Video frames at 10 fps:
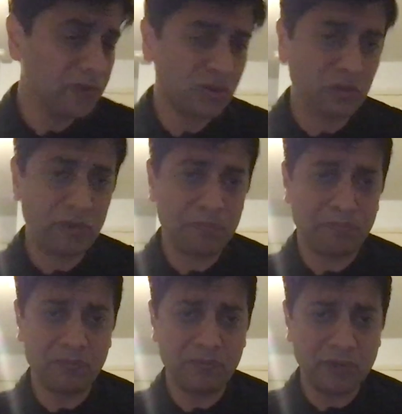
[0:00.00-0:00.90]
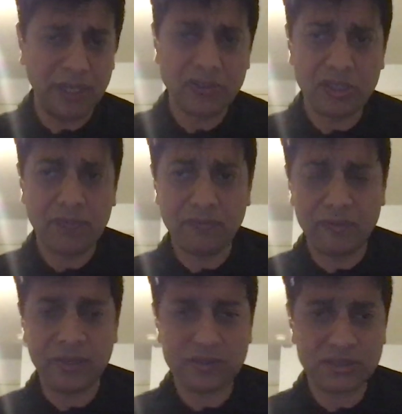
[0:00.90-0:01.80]
So we actually
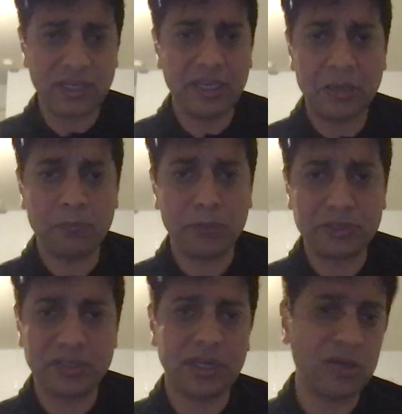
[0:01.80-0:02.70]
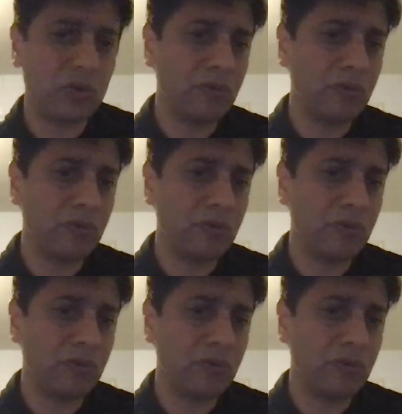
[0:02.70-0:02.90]
were staying in Positano.